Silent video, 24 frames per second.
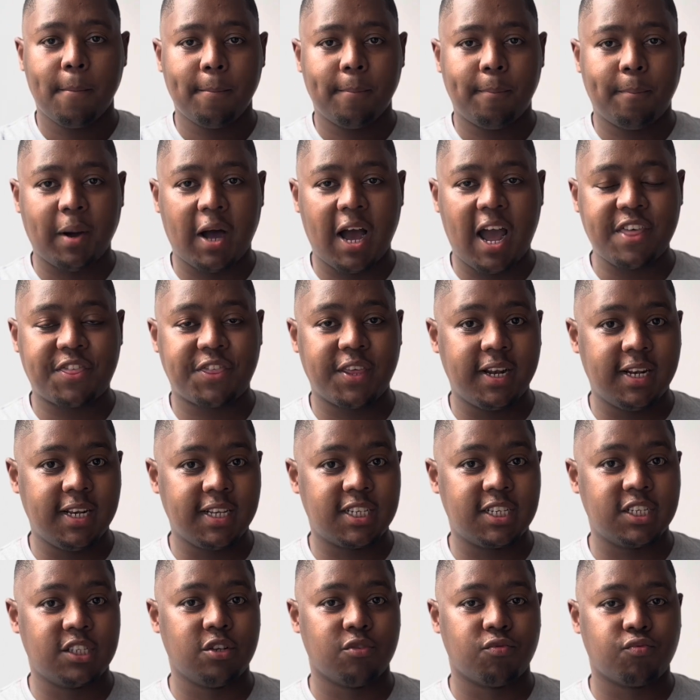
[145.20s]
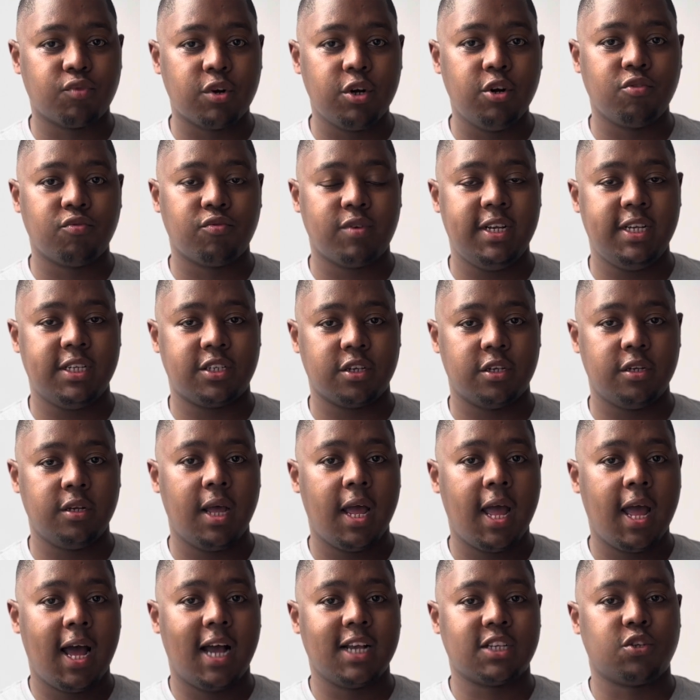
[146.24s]
But I think this is the real reason
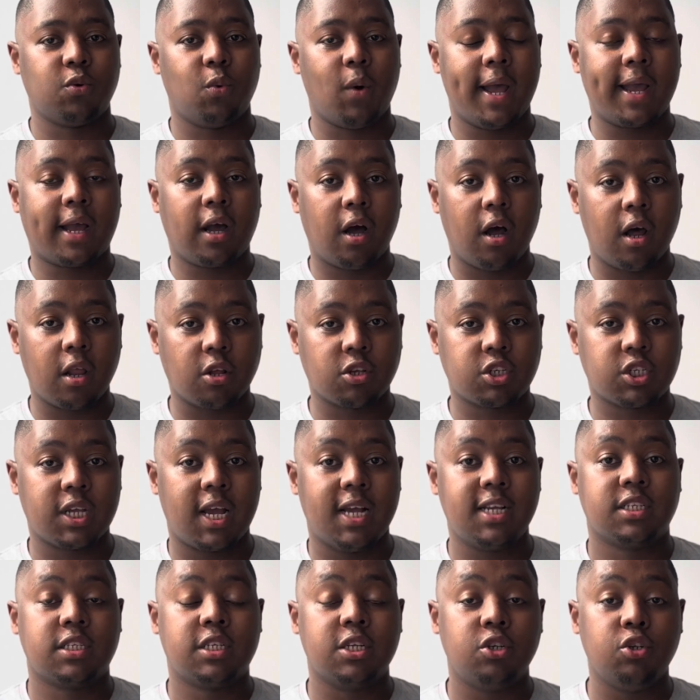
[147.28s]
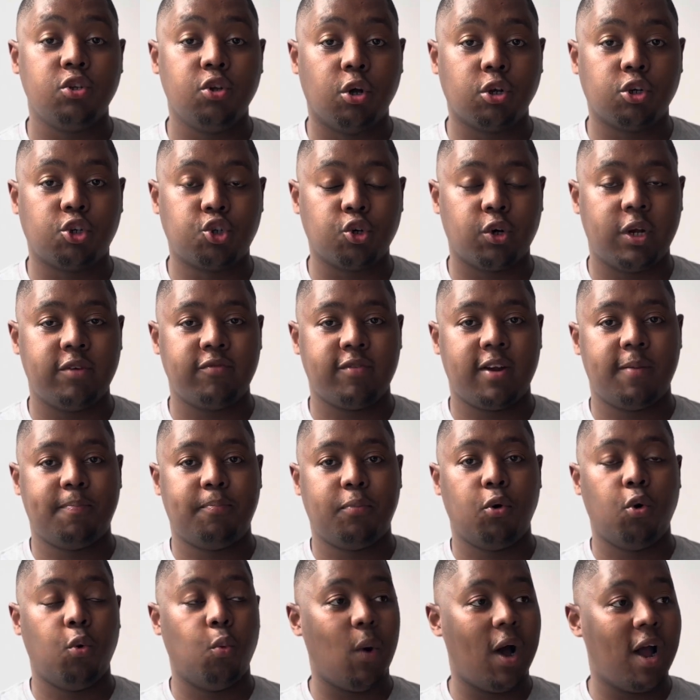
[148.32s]
as to why Carlos Sainz did not join Red
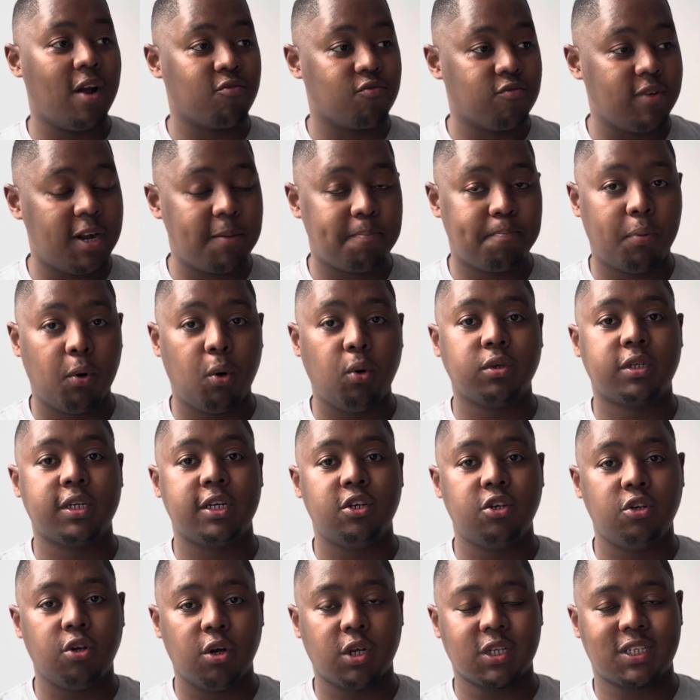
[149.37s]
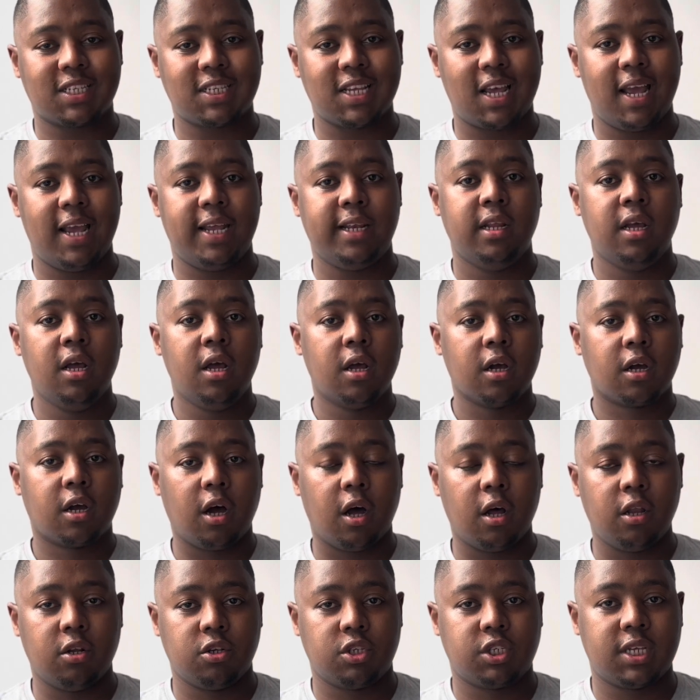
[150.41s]
Bull. Why Red Bull did not sign
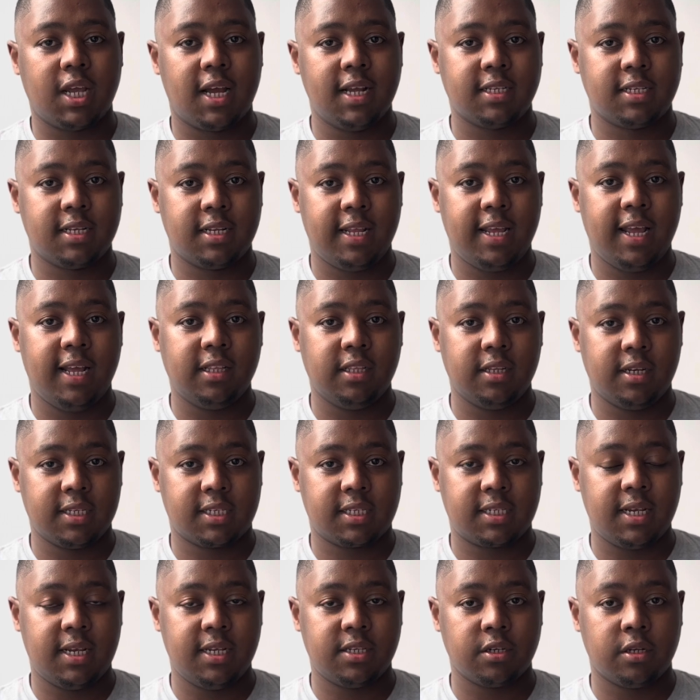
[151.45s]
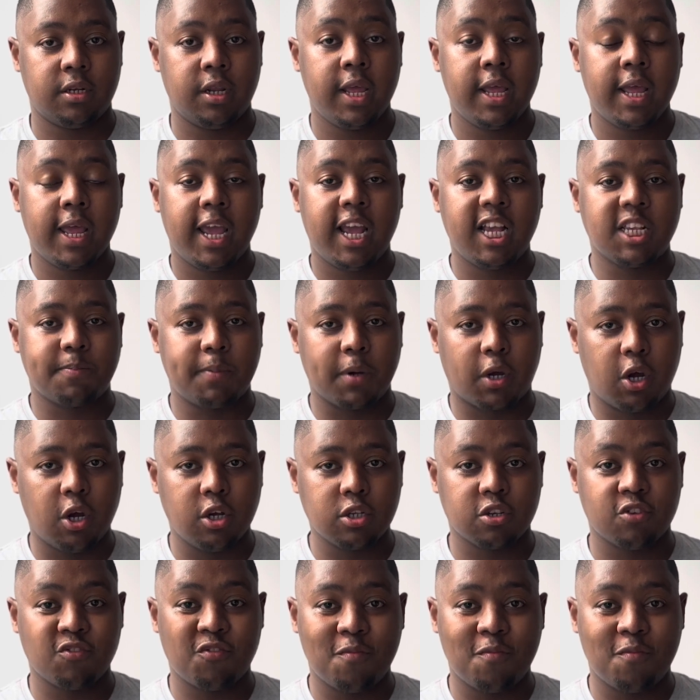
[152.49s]
Carlos Sainz at the end of the season is because of